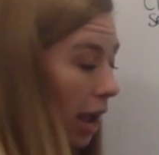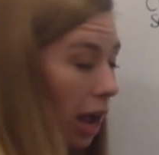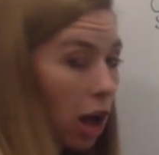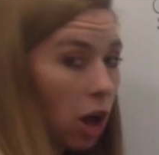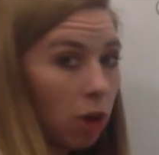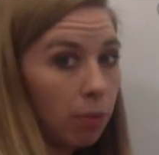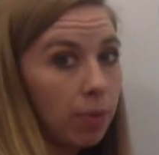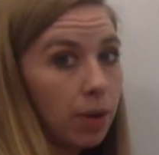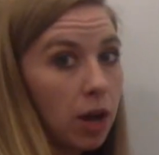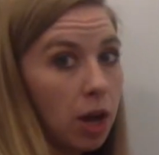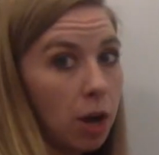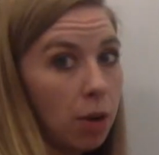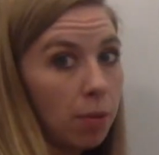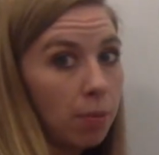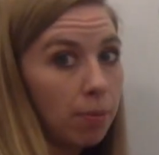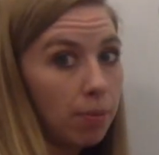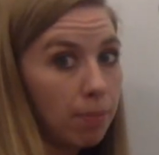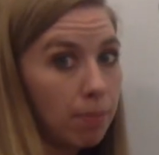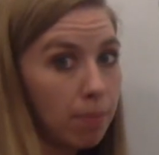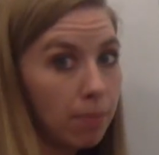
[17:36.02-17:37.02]
help
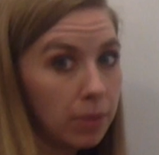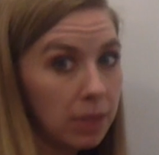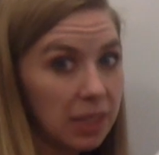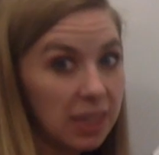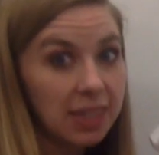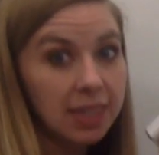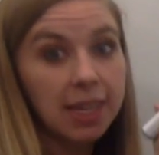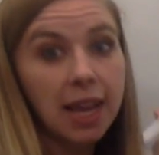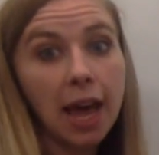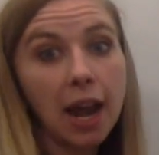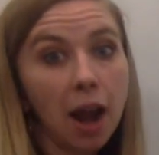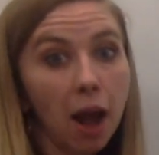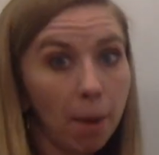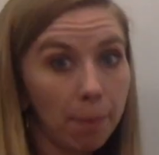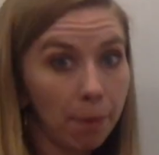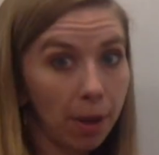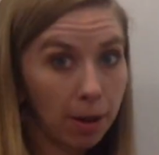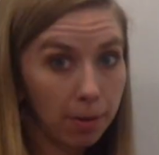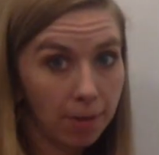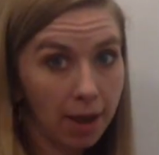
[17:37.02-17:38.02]
set
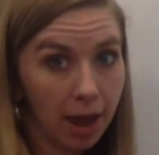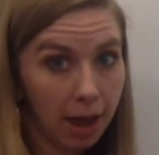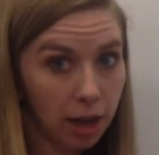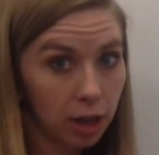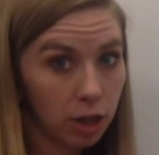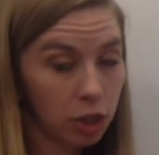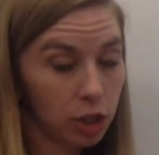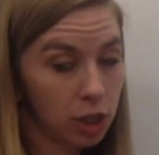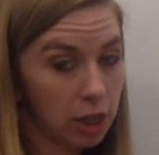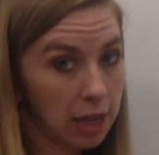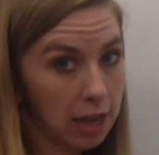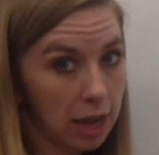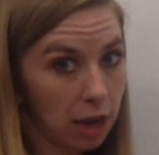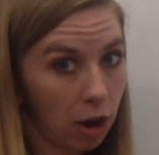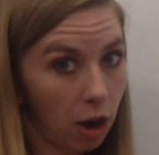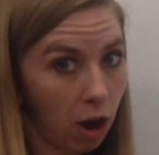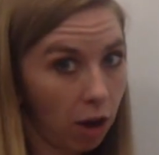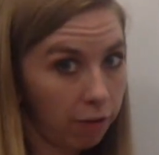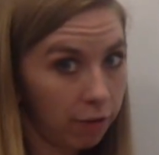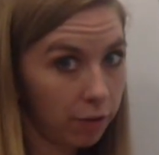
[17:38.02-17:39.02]
up and manage the
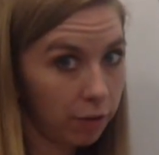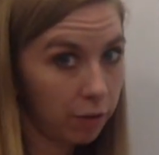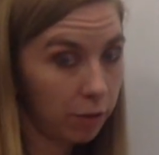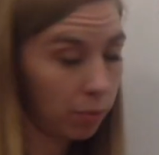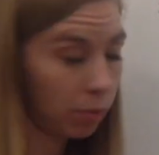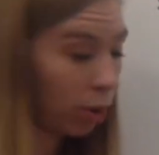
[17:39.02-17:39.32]
kickoff of a